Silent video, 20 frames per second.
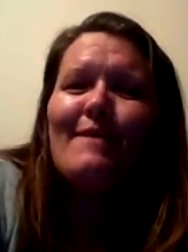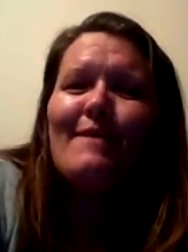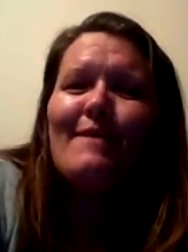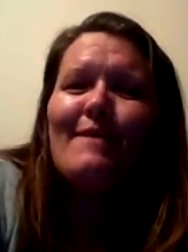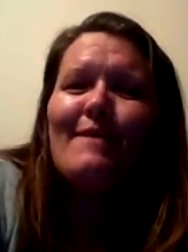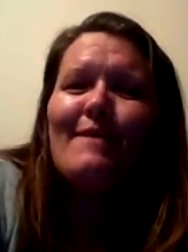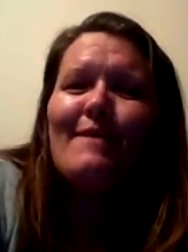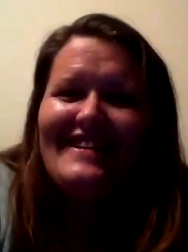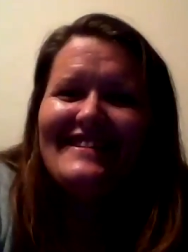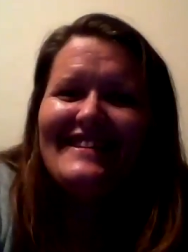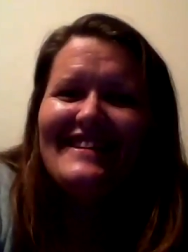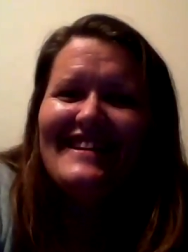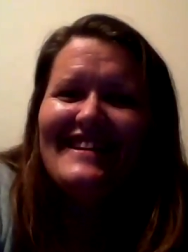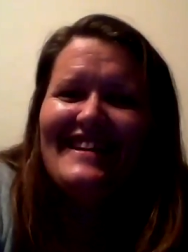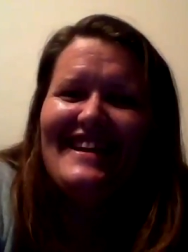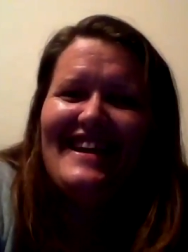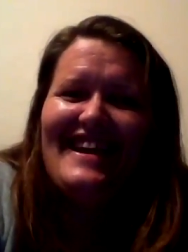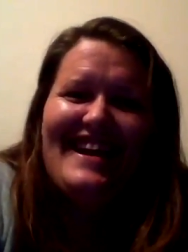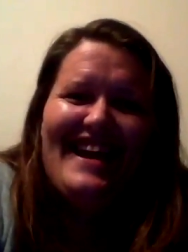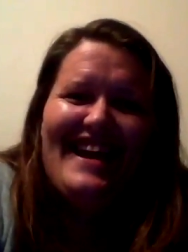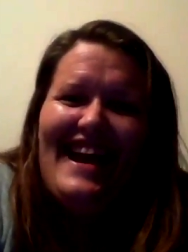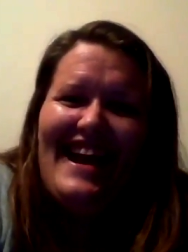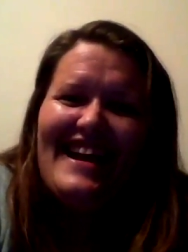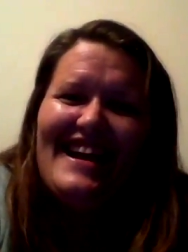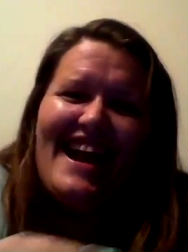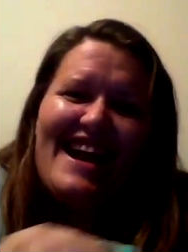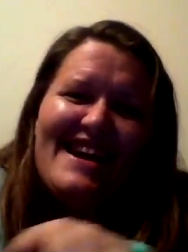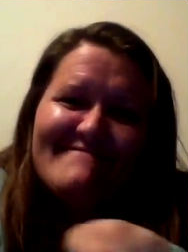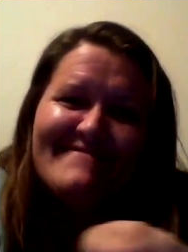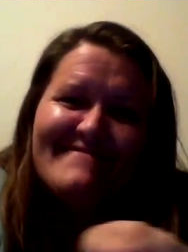through, and
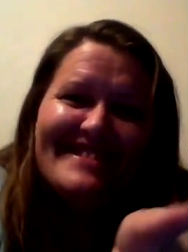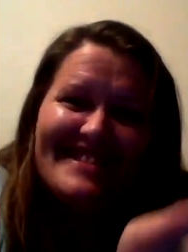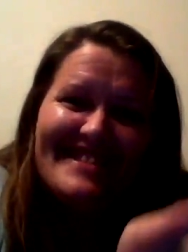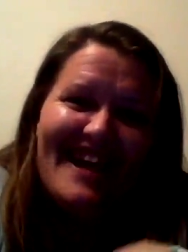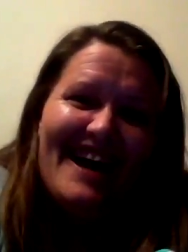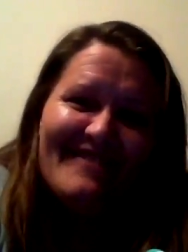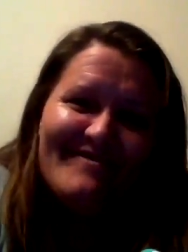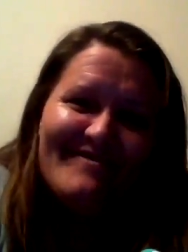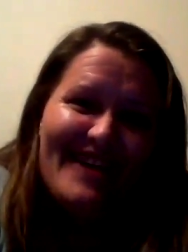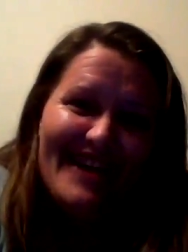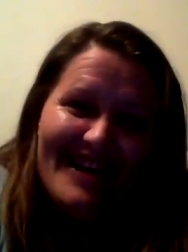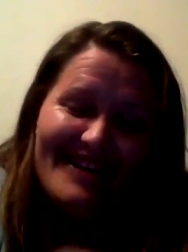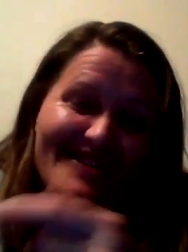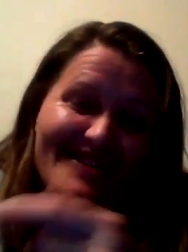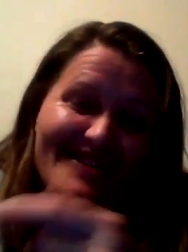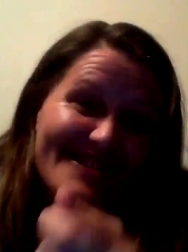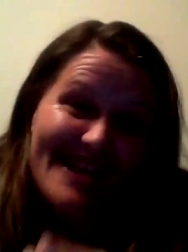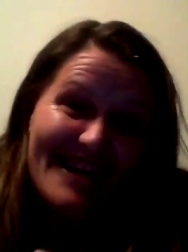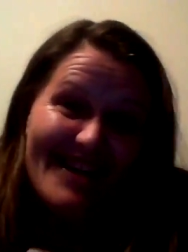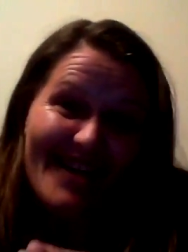Amy's laughing because she